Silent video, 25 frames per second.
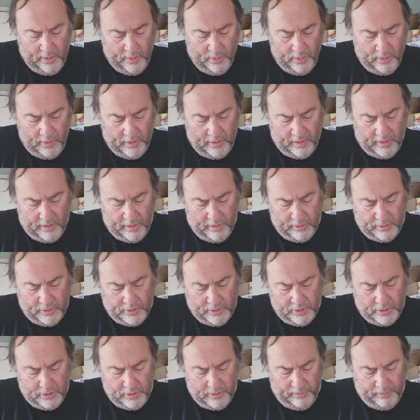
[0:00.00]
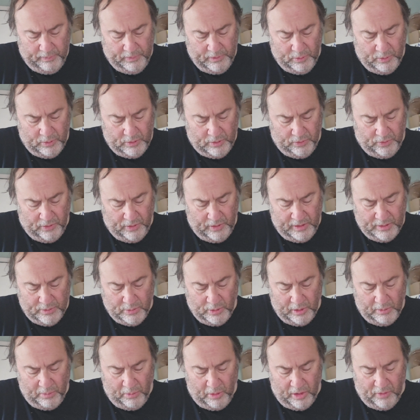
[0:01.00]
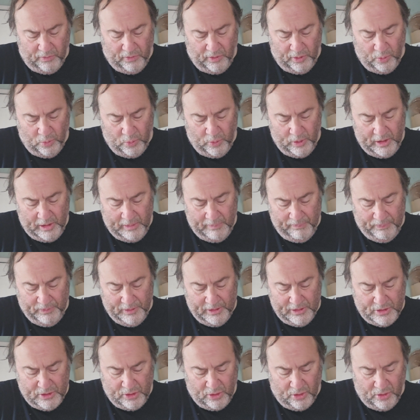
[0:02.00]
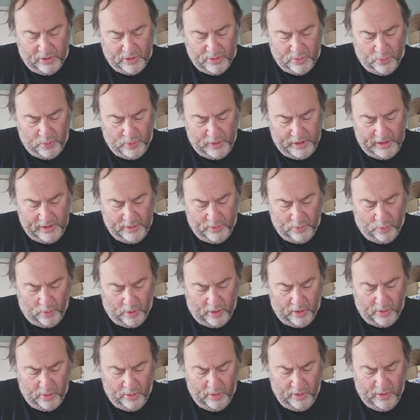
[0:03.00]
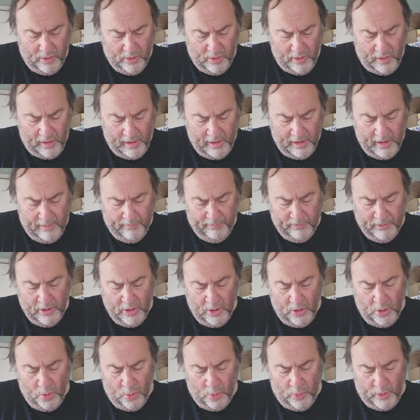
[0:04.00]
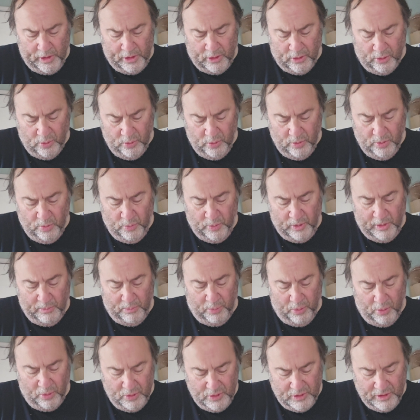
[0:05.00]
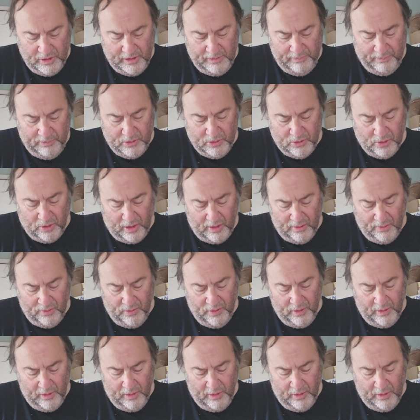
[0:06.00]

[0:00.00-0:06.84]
it has like modified wheat, starch, wheat, water, wheat gluten, wheat protein. It's a lot of